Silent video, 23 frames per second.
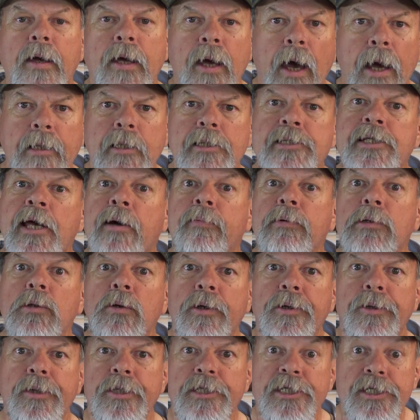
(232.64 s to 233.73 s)
Okay, let's have a
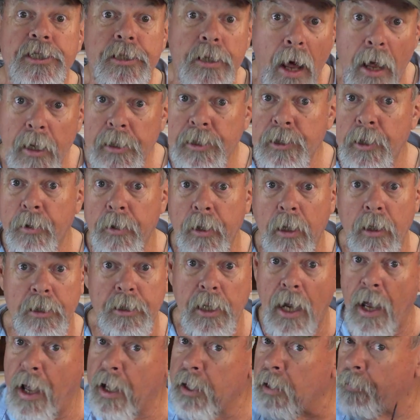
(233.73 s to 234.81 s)
look at the stats on the
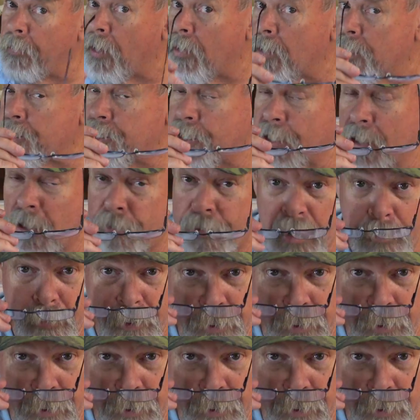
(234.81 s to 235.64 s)
Catana box, and I better